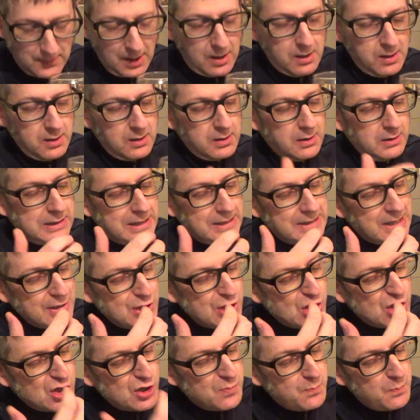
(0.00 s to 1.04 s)
Oh, I'm getting that
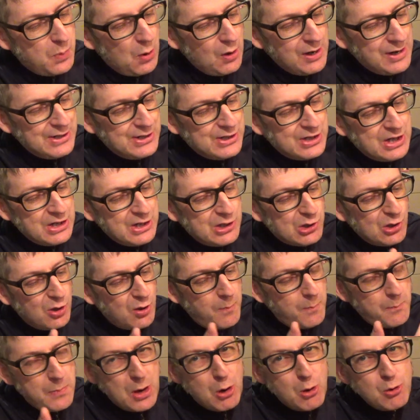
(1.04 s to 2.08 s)
spicy sort
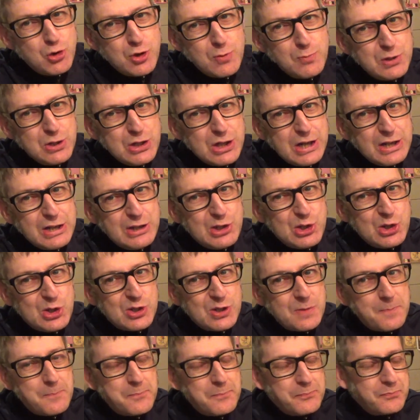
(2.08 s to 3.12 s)
of Belgium
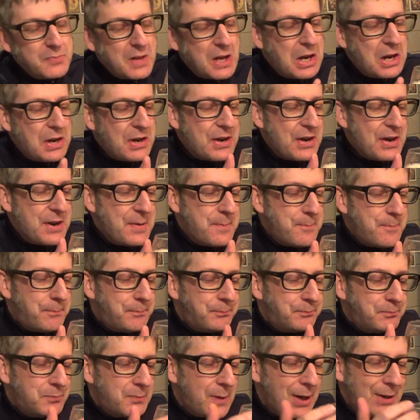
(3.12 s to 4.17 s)
yeast.
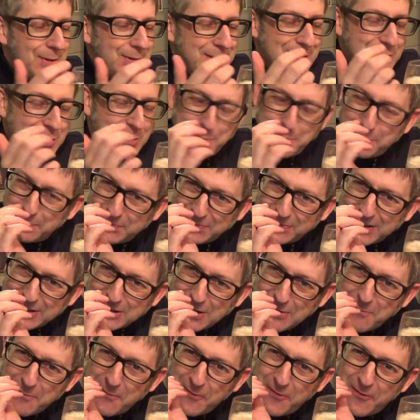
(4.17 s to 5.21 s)
There's a
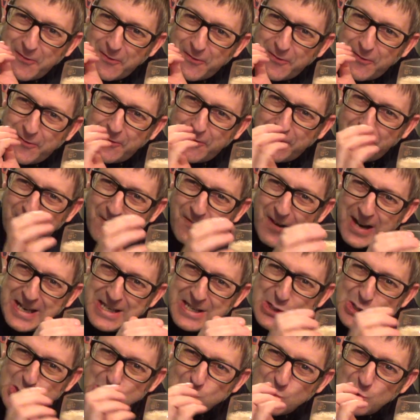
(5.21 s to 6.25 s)

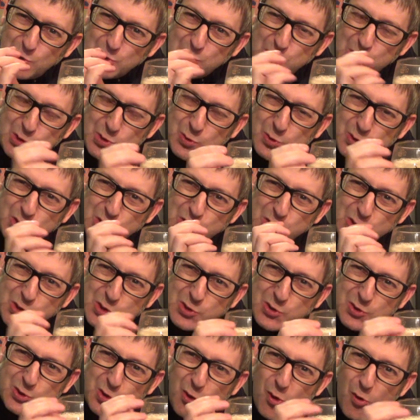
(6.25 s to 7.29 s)
faint sort
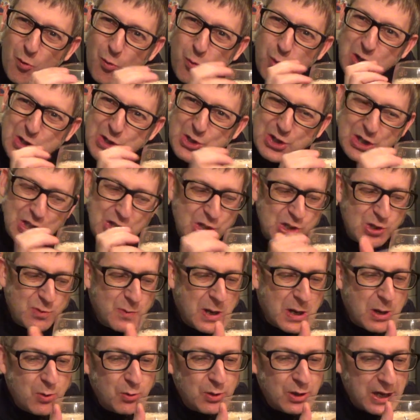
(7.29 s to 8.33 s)
of whiskey
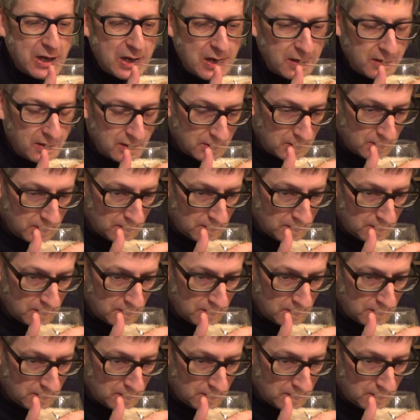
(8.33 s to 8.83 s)
smell there.